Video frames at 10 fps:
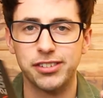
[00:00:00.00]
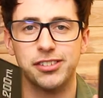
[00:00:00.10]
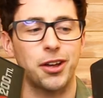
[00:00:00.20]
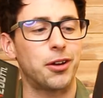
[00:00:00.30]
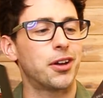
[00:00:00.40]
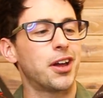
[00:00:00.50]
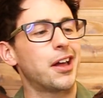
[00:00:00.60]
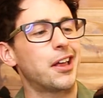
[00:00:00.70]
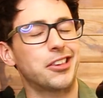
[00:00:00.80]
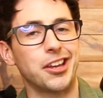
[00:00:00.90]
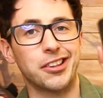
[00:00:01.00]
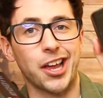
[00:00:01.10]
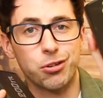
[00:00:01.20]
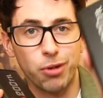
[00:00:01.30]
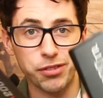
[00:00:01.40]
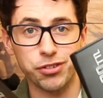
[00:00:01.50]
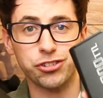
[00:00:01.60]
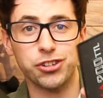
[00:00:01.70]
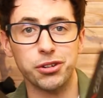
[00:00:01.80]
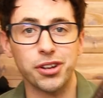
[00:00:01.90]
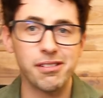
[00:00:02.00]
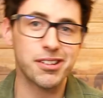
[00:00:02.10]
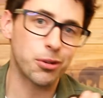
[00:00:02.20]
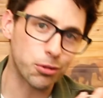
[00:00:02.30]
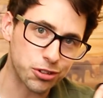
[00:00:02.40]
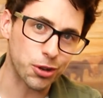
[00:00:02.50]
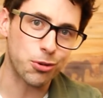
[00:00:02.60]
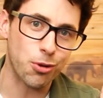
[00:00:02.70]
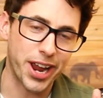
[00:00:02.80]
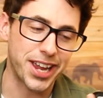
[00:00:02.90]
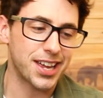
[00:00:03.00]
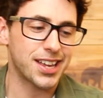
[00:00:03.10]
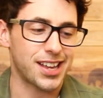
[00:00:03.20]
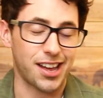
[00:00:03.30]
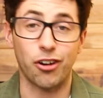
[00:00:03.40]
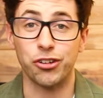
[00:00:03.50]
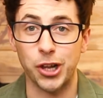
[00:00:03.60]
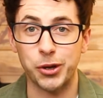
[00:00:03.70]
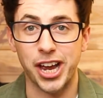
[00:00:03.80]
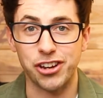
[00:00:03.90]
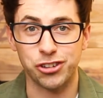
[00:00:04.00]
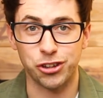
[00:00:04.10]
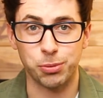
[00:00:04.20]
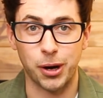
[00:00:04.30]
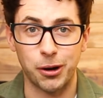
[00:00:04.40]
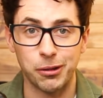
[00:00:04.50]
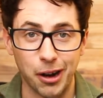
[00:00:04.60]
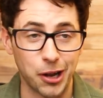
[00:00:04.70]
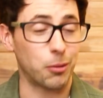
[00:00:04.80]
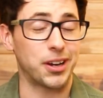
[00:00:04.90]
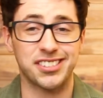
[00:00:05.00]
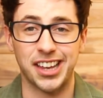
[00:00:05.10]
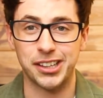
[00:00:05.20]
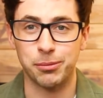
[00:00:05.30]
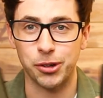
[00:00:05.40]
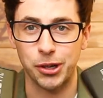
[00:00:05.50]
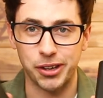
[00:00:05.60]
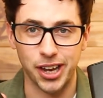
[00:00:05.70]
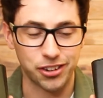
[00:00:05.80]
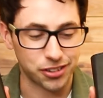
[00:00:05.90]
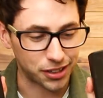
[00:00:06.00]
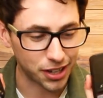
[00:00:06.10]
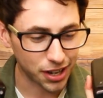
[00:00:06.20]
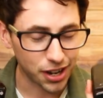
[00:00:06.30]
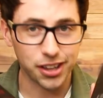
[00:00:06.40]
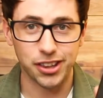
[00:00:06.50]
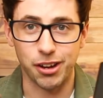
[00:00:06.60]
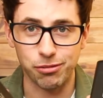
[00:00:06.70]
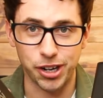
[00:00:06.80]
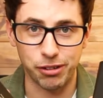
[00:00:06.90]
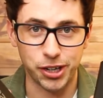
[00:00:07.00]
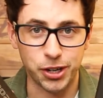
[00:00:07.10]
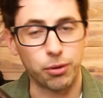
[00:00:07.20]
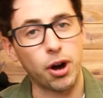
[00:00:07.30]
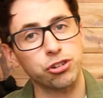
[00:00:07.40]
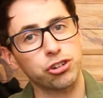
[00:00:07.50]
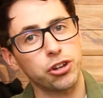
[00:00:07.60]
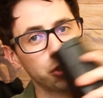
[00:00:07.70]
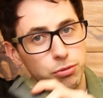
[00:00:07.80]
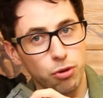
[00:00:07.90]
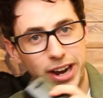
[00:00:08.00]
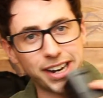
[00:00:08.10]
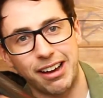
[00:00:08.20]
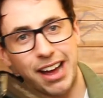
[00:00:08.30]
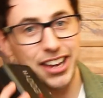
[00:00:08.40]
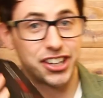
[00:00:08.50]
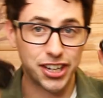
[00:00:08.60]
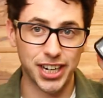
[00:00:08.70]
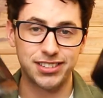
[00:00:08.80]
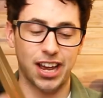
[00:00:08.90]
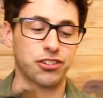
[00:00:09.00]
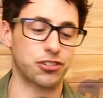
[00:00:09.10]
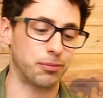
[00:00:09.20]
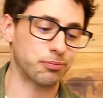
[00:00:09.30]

So they're great for studio and also great on location as well. I always take them on location. They're really cool. I'll show you right now how you can attach them.